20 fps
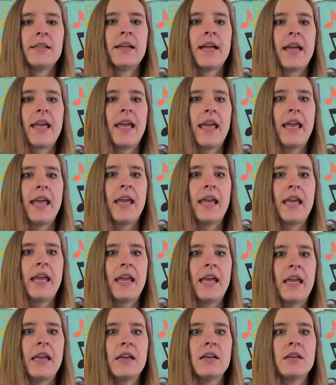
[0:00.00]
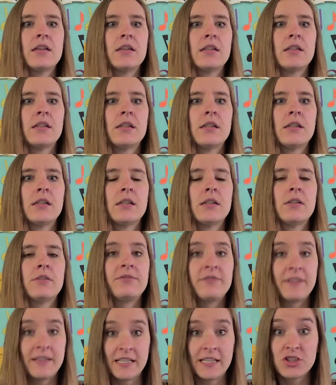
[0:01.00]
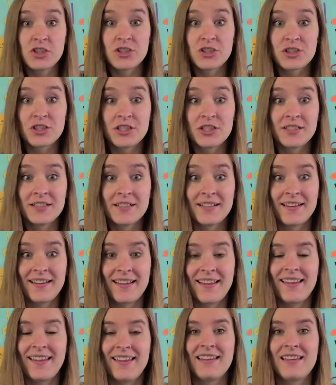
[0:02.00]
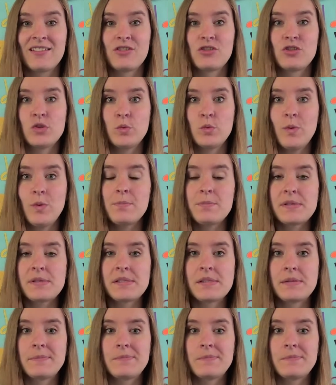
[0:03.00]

a finish, and 2 whips.